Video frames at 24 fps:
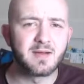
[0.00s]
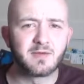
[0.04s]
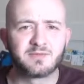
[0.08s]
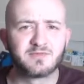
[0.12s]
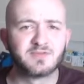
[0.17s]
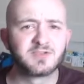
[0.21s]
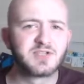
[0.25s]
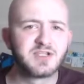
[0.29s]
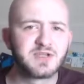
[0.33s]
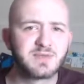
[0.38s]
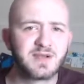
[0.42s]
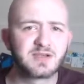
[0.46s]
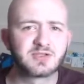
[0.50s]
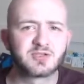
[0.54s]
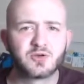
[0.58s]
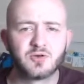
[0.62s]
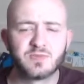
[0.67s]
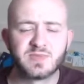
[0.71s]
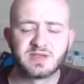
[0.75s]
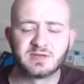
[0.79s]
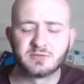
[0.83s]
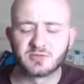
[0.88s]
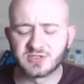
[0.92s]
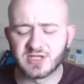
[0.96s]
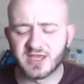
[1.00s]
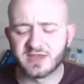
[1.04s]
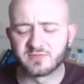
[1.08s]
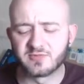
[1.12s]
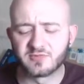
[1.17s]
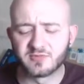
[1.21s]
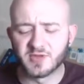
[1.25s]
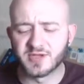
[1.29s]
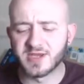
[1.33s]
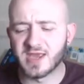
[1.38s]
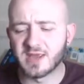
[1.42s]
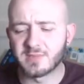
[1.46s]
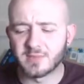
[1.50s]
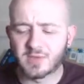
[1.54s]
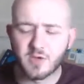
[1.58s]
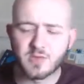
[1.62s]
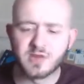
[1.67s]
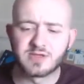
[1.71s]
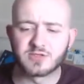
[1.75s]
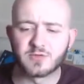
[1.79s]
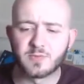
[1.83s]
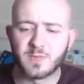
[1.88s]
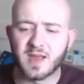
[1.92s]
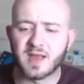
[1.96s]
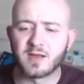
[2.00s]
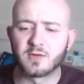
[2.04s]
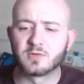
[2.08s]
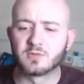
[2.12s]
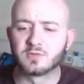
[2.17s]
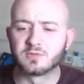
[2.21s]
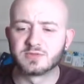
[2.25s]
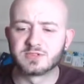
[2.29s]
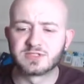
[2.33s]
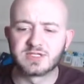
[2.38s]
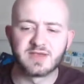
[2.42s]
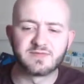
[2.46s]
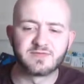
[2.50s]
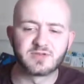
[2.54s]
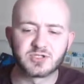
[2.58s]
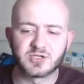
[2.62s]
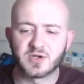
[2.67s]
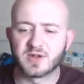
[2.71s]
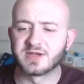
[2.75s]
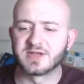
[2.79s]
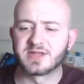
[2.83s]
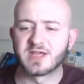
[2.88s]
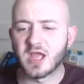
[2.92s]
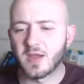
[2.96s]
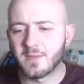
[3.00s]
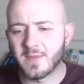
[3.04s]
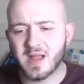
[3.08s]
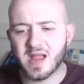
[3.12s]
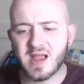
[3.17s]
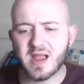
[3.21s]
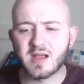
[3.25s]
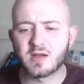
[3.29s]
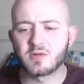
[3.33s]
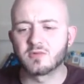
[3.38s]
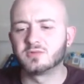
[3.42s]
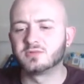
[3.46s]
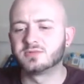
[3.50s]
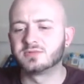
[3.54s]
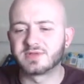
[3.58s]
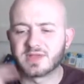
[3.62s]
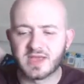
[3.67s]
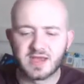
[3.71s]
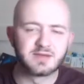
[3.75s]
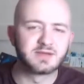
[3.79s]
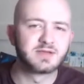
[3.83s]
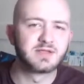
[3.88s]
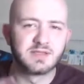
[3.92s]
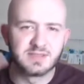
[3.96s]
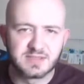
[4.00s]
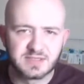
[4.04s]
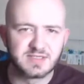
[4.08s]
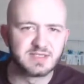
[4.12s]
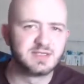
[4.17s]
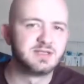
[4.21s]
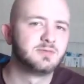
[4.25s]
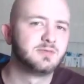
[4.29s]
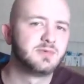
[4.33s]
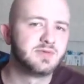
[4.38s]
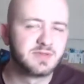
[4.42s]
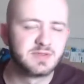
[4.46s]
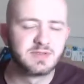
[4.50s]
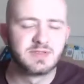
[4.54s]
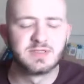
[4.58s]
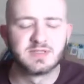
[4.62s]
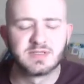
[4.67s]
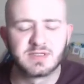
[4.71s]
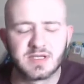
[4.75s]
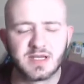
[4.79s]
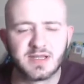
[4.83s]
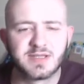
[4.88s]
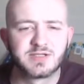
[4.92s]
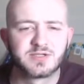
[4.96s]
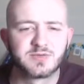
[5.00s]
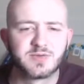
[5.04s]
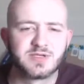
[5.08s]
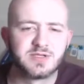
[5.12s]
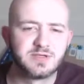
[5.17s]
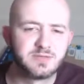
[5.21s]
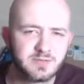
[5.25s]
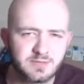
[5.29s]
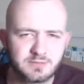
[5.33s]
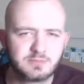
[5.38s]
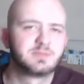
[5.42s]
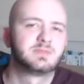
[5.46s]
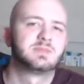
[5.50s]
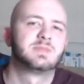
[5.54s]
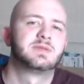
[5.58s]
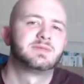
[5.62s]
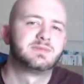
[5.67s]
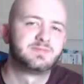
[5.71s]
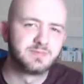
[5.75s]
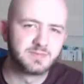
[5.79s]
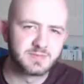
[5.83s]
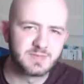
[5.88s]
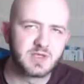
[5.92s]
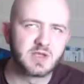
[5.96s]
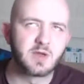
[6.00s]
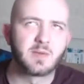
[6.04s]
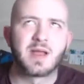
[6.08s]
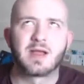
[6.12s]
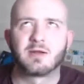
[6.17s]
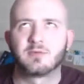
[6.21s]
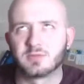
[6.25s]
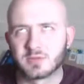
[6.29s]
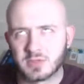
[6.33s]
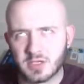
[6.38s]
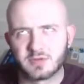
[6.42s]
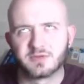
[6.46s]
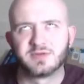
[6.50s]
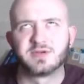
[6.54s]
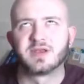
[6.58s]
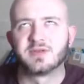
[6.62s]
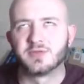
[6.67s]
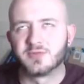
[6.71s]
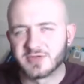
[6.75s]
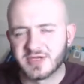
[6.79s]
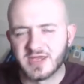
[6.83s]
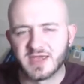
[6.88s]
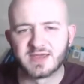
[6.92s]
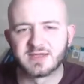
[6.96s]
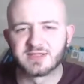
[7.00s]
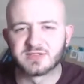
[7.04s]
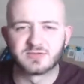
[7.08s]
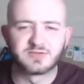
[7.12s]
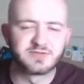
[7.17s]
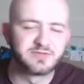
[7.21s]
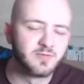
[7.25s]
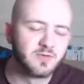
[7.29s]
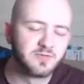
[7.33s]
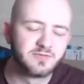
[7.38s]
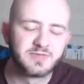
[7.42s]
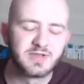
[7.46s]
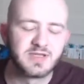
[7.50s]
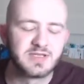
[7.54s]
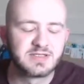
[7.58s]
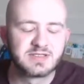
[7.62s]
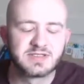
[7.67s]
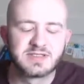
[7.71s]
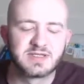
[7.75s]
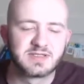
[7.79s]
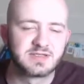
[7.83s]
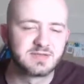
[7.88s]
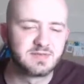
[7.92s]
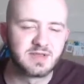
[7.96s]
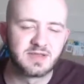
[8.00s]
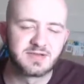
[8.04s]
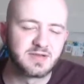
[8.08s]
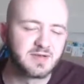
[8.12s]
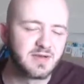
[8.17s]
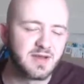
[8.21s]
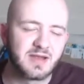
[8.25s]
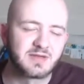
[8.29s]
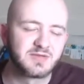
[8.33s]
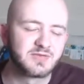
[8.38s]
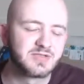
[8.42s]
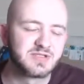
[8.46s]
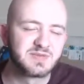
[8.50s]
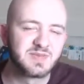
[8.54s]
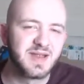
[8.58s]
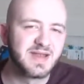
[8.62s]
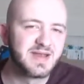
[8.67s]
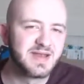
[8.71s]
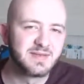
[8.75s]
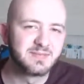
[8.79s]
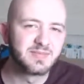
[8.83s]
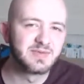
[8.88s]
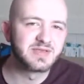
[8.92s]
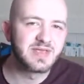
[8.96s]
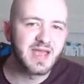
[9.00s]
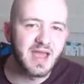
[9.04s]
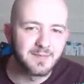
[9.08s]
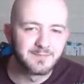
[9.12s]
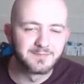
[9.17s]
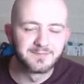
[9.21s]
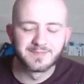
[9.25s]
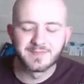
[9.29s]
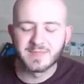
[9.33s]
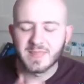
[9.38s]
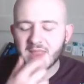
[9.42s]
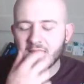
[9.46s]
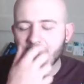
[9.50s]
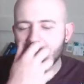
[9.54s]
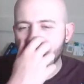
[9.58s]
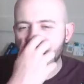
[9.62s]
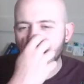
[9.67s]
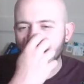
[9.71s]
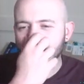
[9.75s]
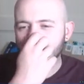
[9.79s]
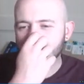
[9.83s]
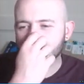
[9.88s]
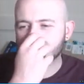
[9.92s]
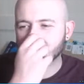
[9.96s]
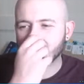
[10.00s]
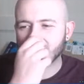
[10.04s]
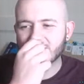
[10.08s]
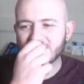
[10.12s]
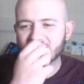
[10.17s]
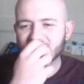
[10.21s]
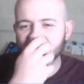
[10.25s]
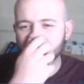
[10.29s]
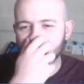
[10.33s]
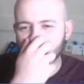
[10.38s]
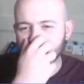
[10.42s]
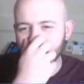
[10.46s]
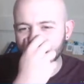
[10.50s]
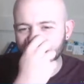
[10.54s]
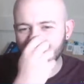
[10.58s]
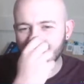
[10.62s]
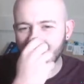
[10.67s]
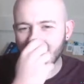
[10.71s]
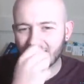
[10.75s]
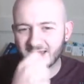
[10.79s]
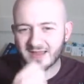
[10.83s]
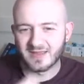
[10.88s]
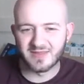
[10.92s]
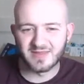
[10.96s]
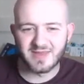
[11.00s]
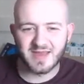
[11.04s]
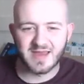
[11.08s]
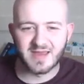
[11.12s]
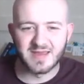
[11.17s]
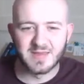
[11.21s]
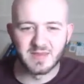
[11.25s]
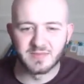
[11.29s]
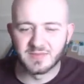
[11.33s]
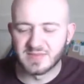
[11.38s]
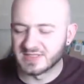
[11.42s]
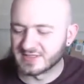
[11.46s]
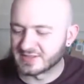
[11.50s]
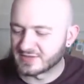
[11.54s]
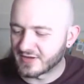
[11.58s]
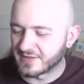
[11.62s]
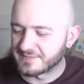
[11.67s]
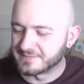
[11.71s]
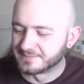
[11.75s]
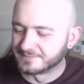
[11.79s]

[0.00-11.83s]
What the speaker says: for Gmax Orbeetle, save before the game, go into a battle, see if it's shiny, come out, then continue with the glitch, where you come out, load no day, so on and so forth. It's just, I don't know how to explain it, but yeah. So I've been doing that in the meantime.